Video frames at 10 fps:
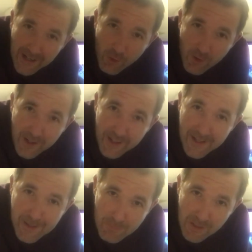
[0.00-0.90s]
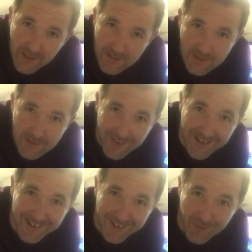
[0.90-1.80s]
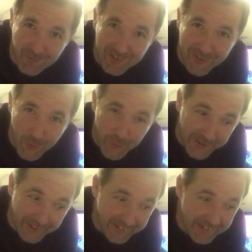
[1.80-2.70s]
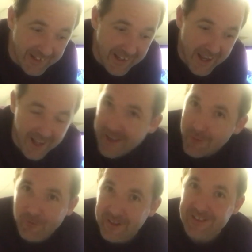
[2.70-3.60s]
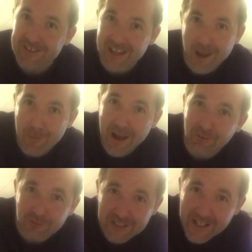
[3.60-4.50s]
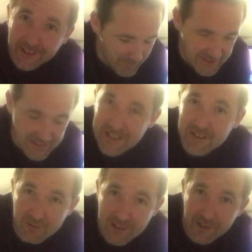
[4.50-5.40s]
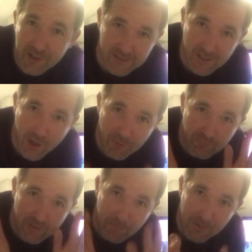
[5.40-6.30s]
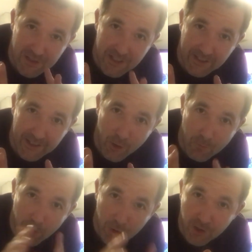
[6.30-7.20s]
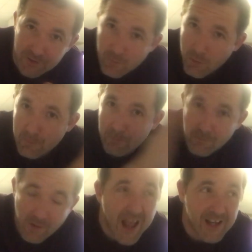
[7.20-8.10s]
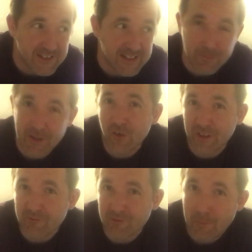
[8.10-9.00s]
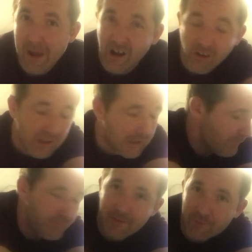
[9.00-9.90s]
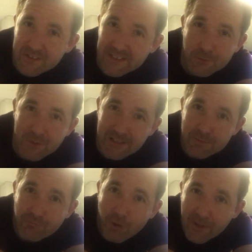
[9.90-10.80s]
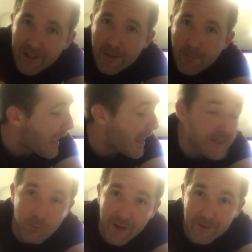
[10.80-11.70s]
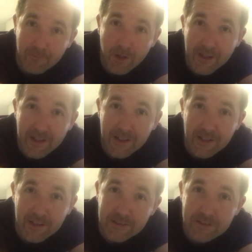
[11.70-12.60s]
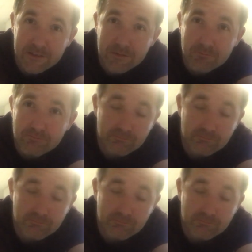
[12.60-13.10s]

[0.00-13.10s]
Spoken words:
hour and 8 minutes of recording, and then we just sat about chatting. Michelle is really nice. I recommend checking out her podcast. I won't actually be on it for about 5 or 6 weeks, probably. Anyway, it's